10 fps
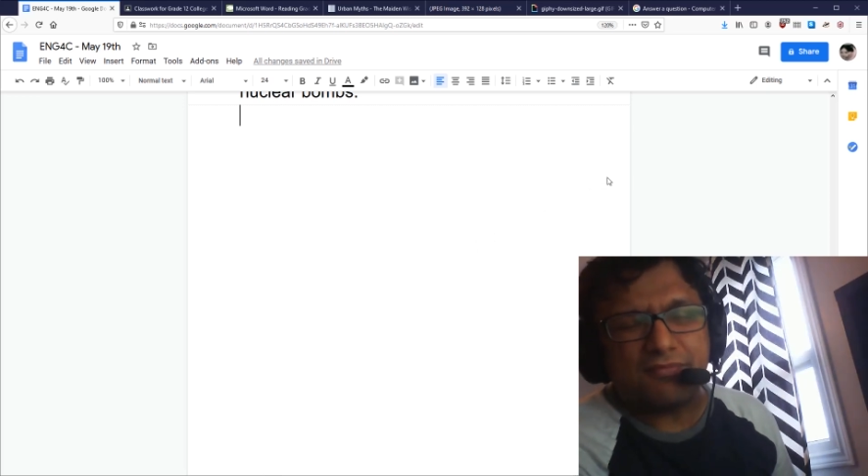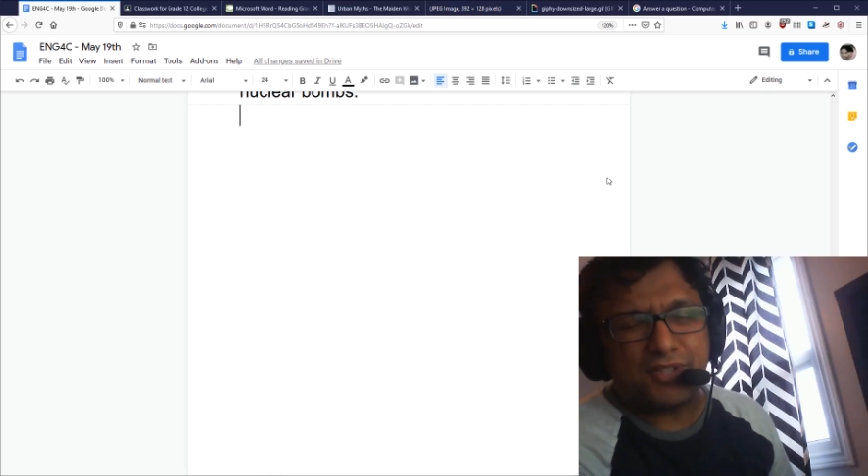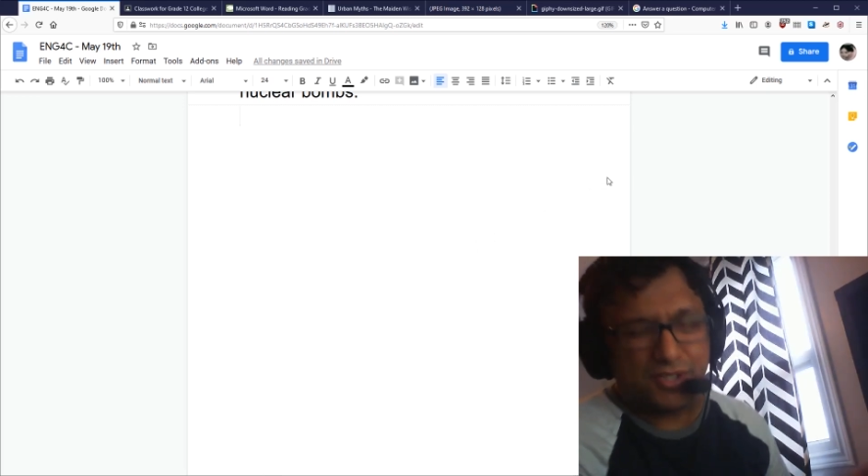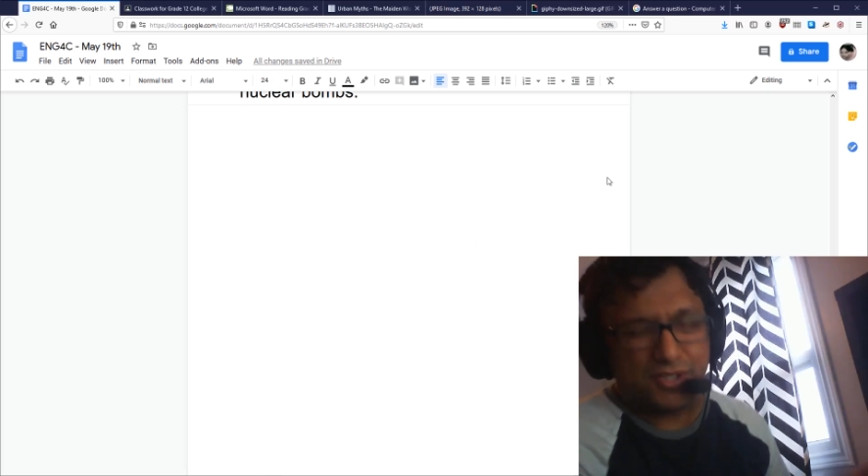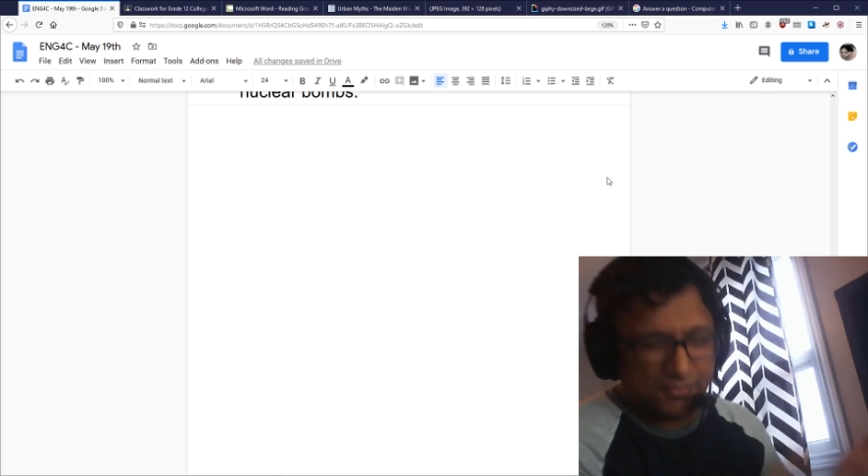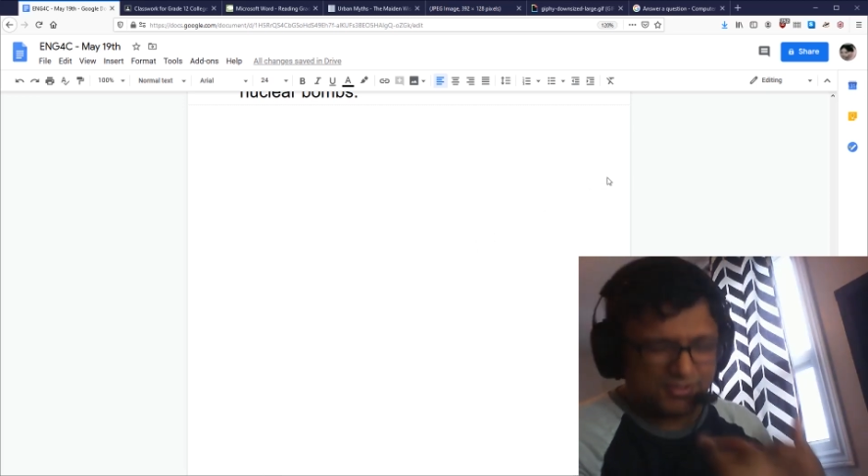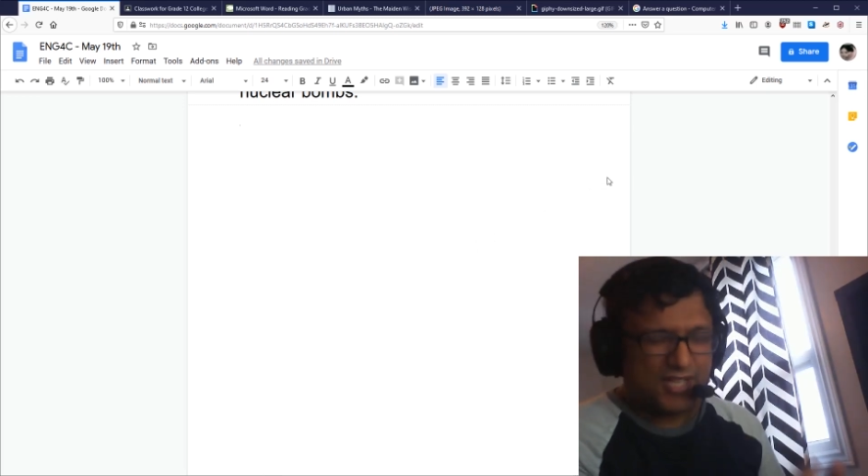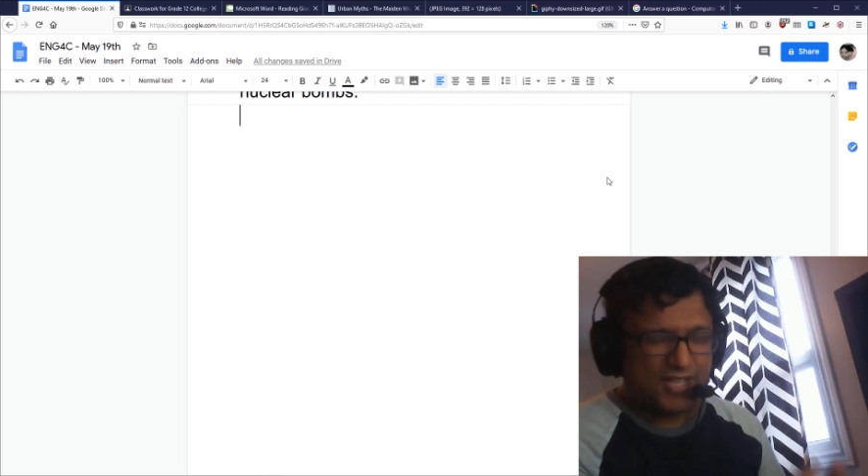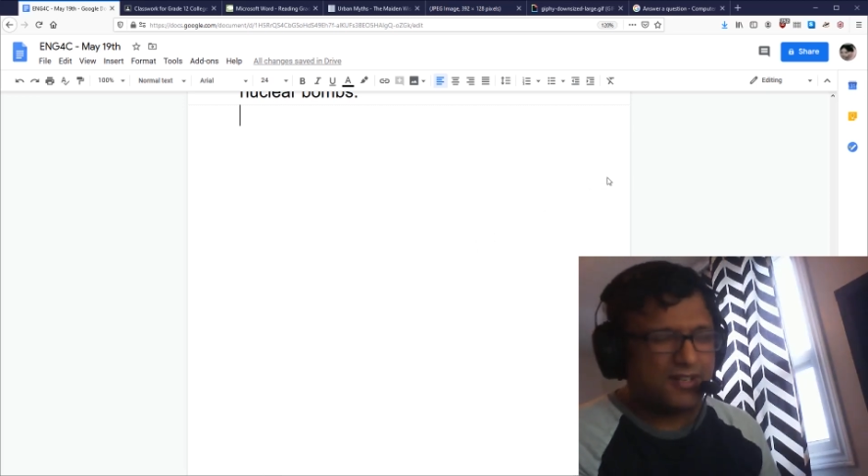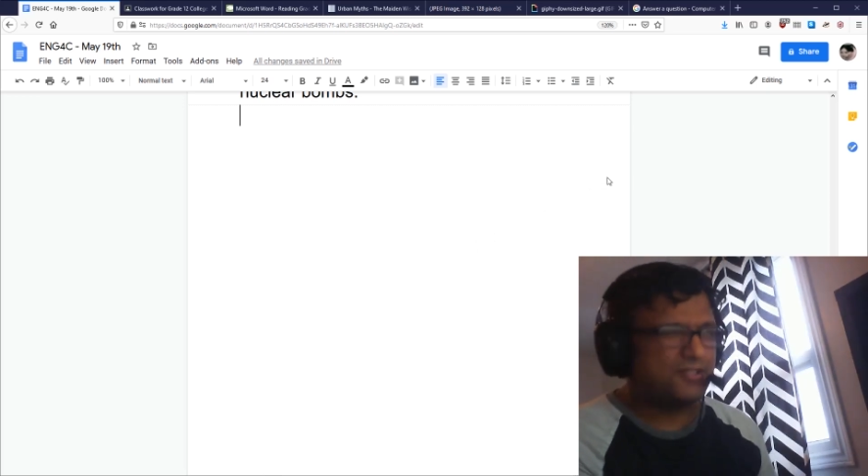Just
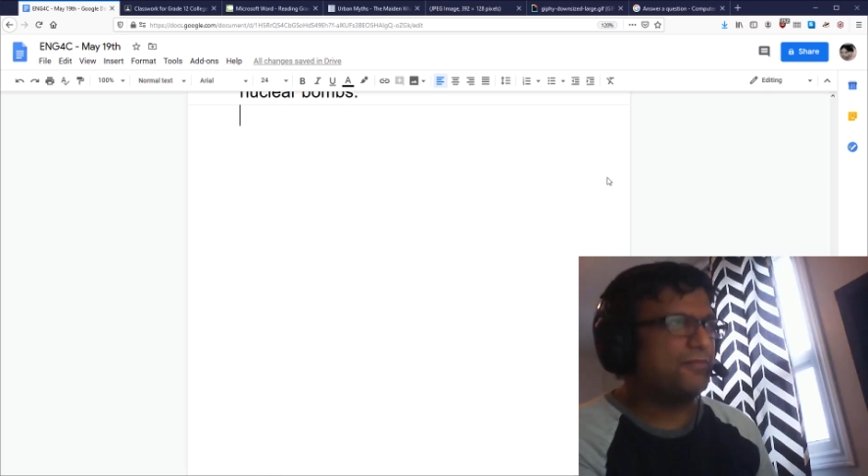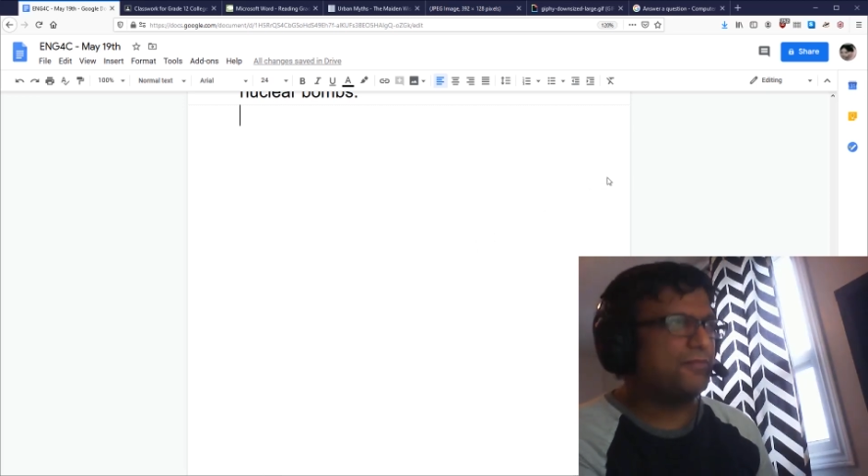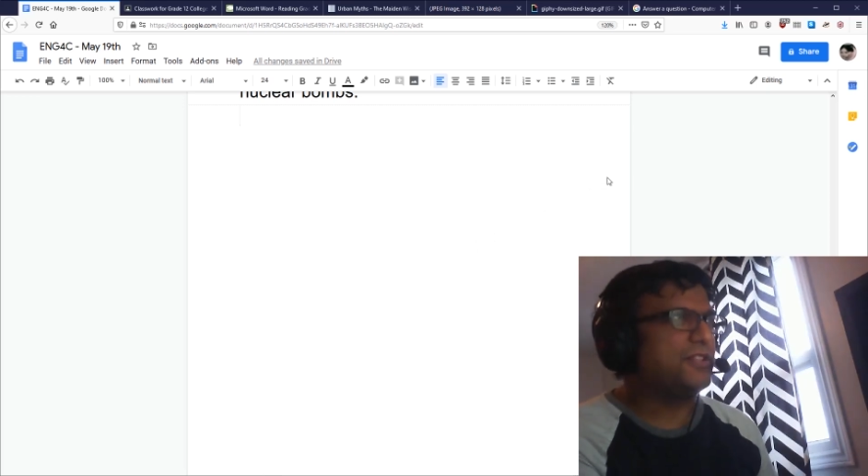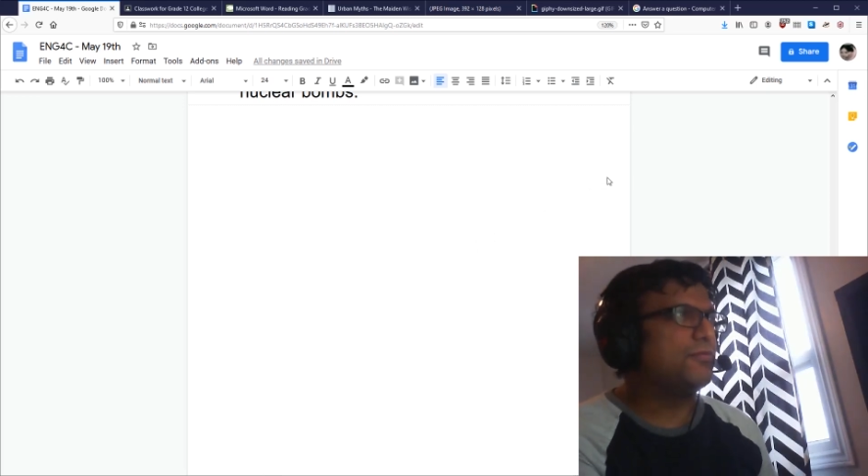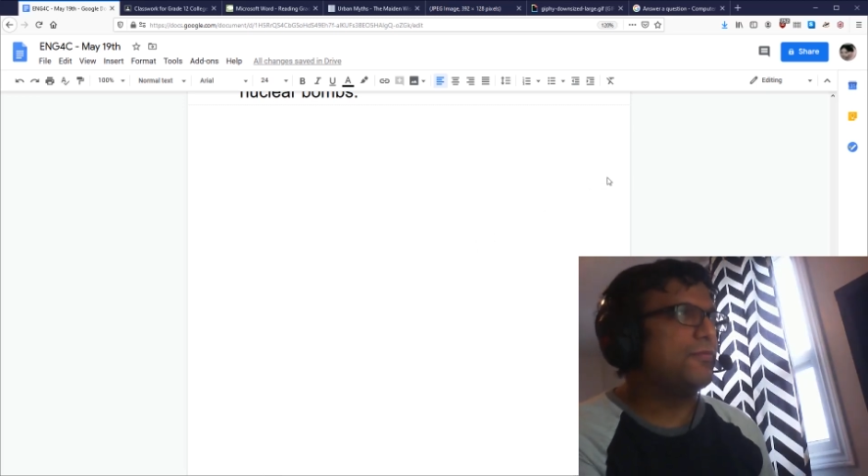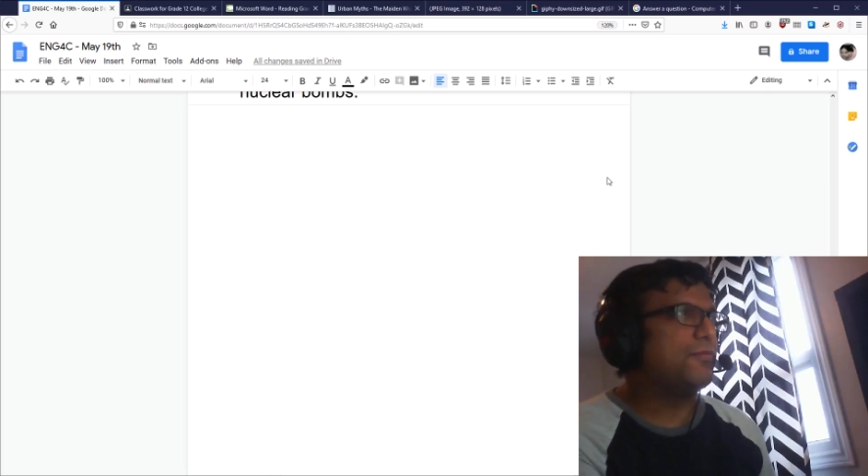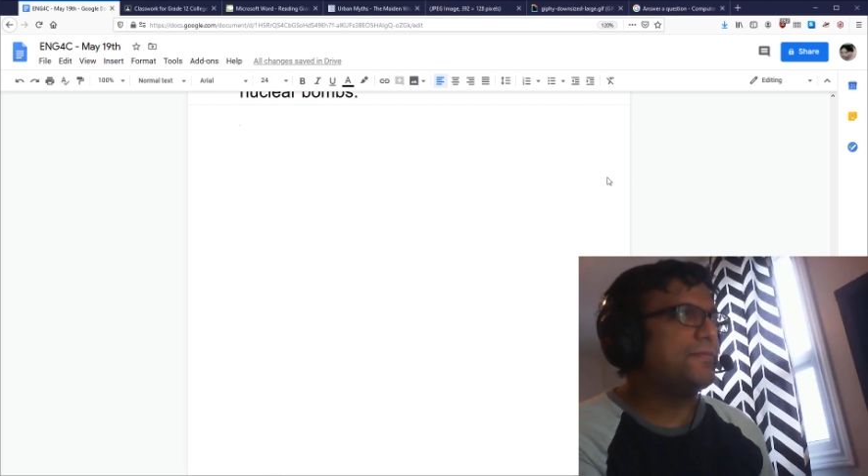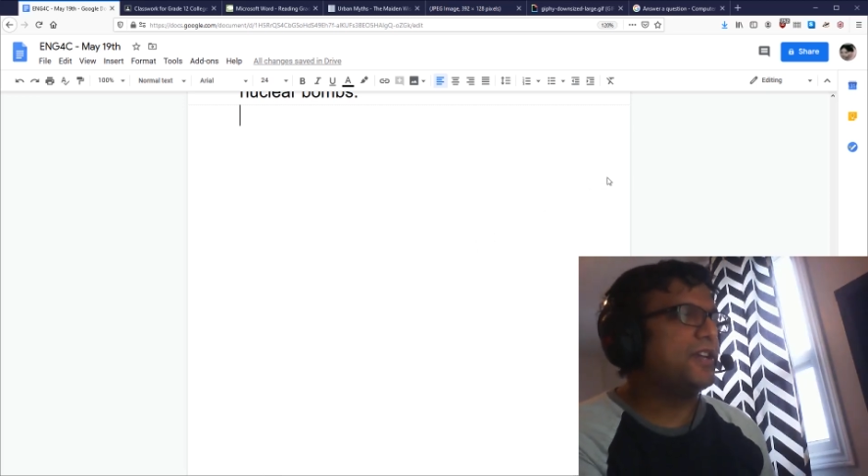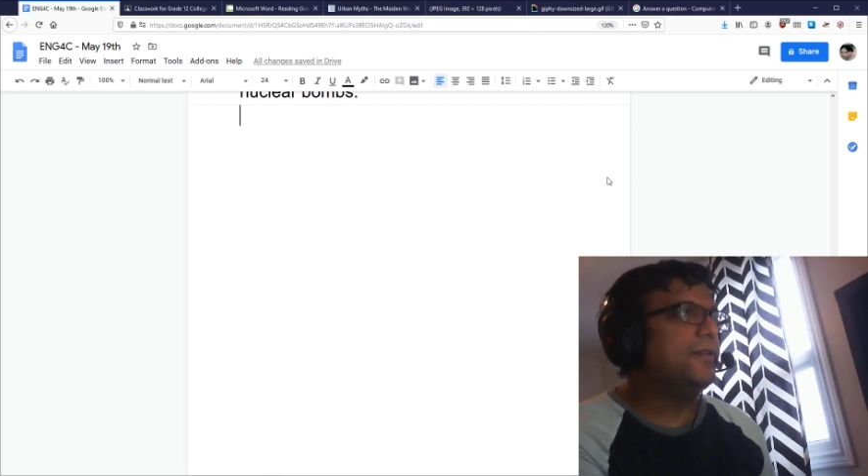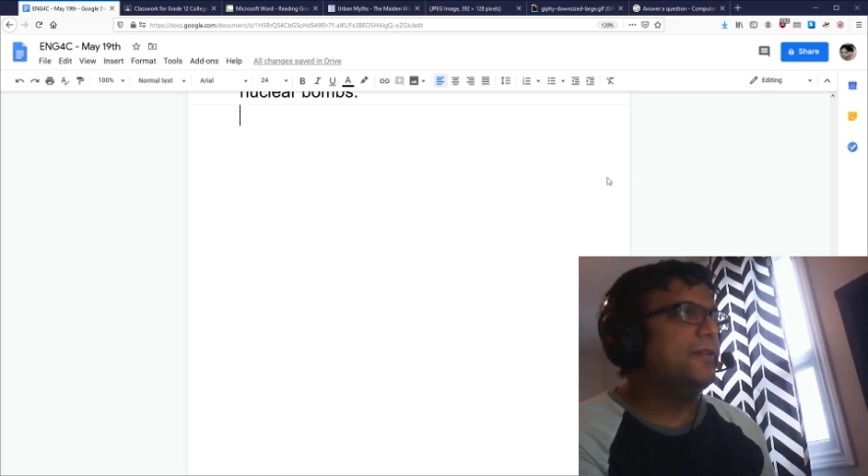send it to me through the
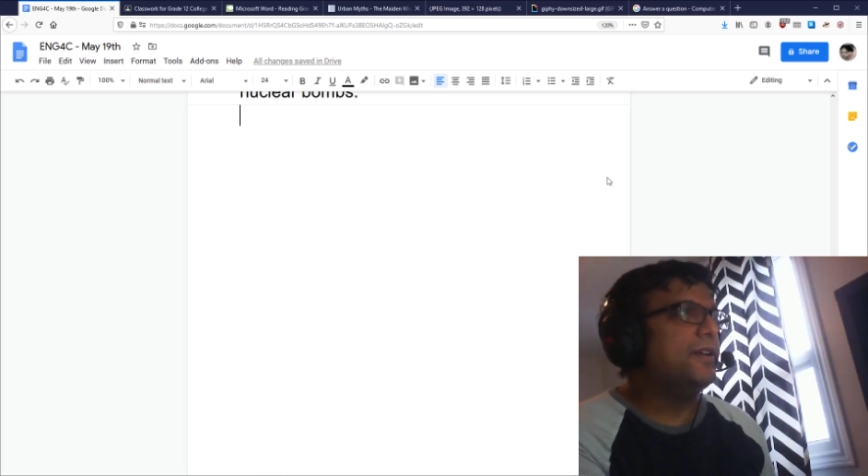website.